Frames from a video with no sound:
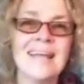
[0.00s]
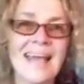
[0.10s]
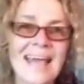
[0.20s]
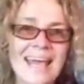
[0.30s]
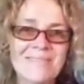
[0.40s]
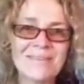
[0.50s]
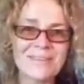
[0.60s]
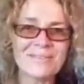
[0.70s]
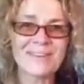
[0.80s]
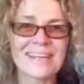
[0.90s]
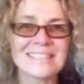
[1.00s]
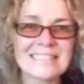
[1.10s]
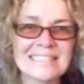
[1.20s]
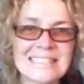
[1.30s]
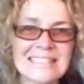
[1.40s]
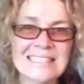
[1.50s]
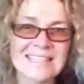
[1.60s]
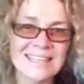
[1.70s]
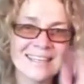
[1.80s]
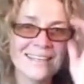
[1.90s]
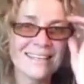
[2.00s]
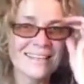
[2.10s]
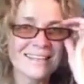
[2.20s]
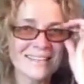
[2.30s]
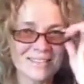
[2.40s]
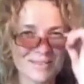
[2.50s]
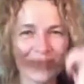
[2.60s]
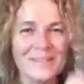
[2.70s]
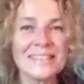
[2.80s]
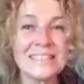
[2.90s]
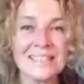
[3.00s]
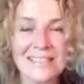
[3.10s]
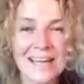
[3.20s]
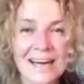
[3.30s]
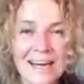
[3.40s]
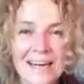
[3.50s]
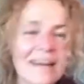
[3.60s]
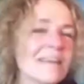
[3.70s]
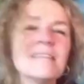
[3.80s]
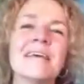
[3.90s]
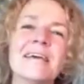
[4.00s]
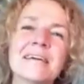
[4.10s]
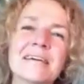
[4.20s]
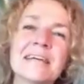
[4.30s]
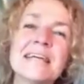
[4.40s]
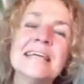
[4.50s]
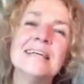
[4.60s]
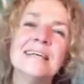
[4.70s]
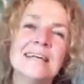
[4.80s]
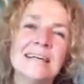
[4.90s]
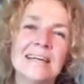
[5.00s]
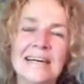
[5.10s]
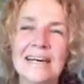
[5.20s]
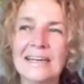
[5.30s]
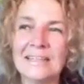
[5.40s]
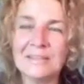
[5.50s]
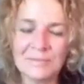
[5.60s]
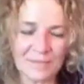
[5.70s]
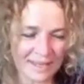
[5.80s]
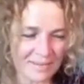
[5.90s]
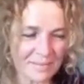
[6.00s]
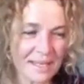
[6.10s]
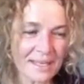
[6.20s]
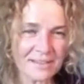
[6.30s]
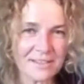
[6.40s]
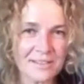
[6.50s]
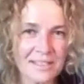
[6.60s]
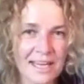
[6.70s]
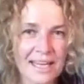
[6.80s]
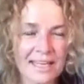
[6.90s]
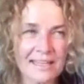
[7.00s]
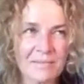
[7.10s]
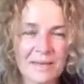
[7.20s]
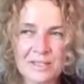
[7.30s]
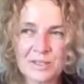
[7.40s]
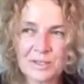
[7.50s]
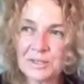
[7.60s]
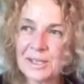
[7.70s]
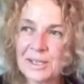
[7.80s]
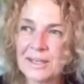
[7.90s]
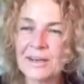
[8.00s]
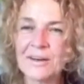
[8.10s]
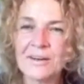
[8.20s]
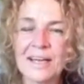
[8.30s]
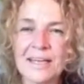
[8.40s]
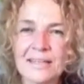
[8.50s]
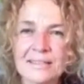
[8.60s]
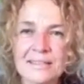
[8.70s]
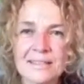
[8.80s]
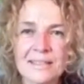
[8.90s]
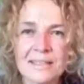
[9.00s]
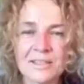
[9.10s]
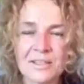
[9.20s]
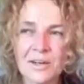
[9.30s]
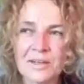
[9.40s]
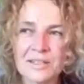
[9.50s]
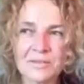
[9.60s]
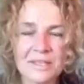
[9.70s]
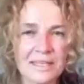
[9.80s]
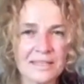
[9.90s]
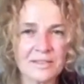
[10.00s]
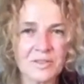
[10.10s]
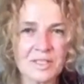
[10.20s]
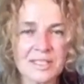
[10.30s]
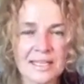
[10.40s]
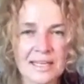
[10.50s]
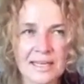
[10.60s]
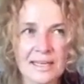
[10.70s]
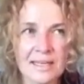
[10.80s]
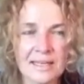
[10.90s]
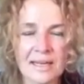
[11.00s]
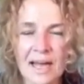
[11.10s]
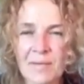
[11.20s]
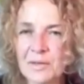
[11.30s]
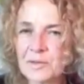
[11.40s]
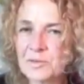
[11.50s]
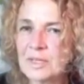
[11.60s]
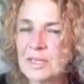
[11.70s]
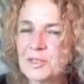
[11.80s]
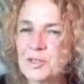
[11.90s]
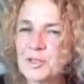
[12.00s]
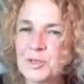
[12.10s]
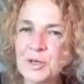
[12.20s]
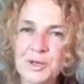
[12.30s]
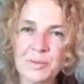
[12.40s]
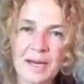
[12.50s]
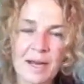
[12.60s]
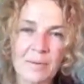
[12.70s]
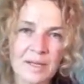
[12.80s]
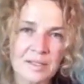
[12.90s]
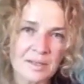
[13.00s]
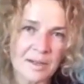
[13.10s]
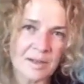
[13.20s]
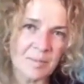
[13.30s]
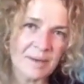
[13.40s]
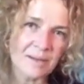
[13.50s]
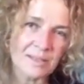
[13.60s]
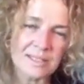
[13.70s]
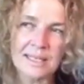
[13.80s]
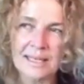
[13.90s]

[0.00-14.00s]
Hey my friends, this is Bettina. Hi there. I'm here today in my studio and it's really interesting. I'm not really sure what I want to talk about.